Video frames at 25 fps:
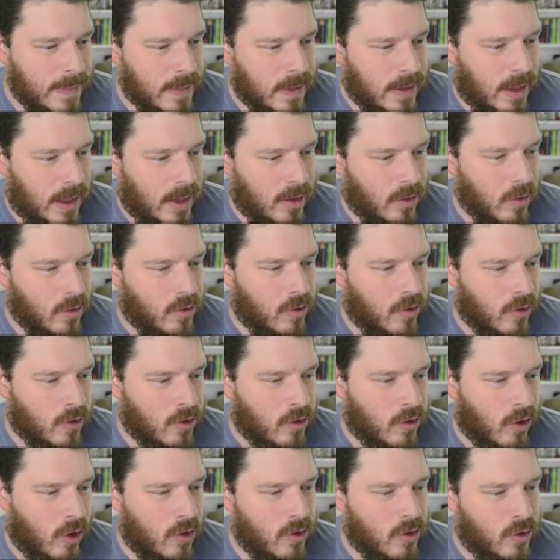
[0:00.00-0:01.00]
It also
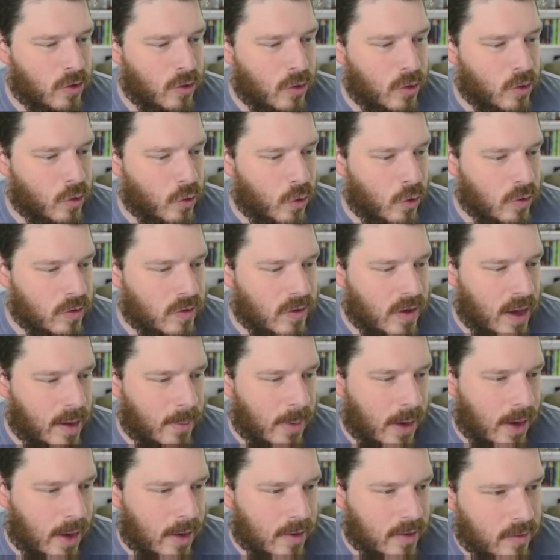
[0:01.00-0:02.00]
shows you its all-time
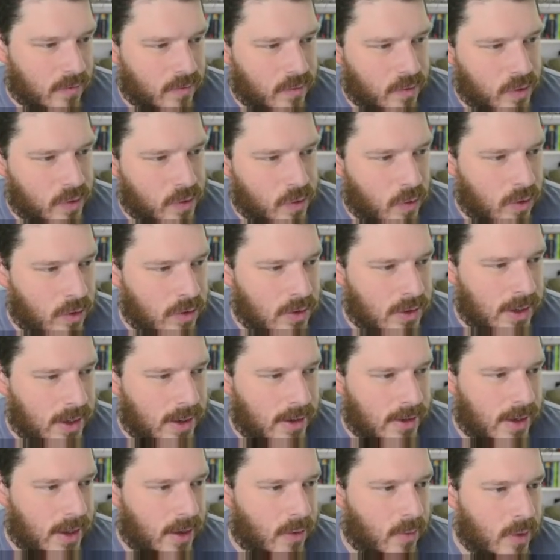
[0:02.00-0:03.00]
high. So if we scroll down
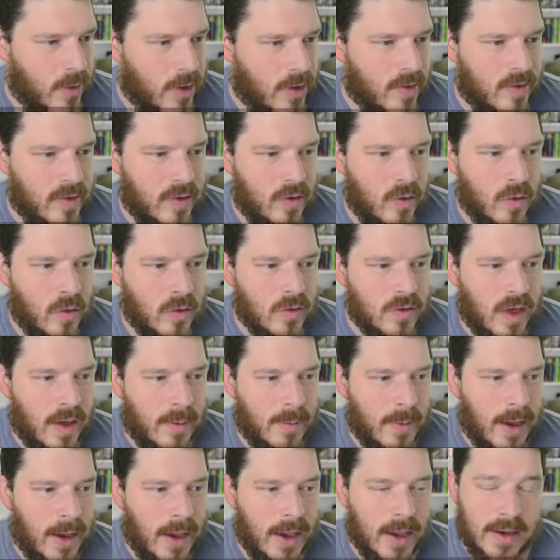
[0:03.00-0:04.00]
here, we can see all-time
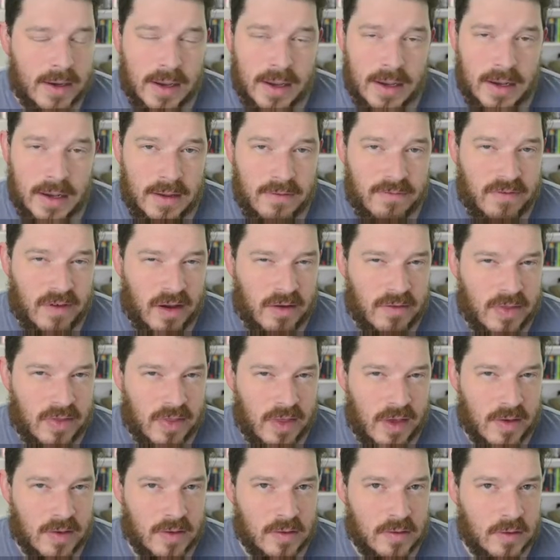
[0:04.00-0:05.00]
high, nearly
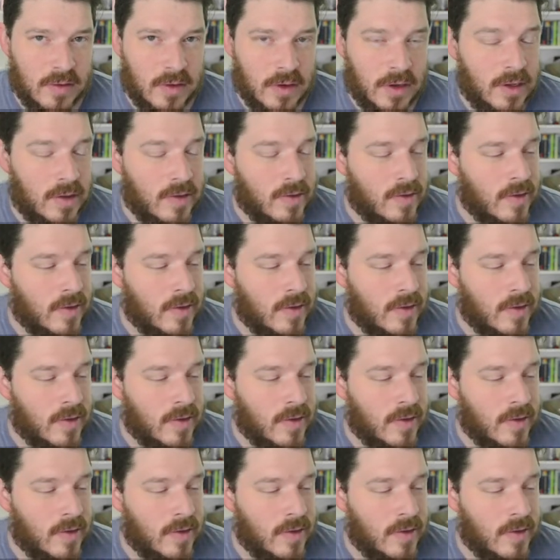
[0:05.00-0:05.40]
$5,000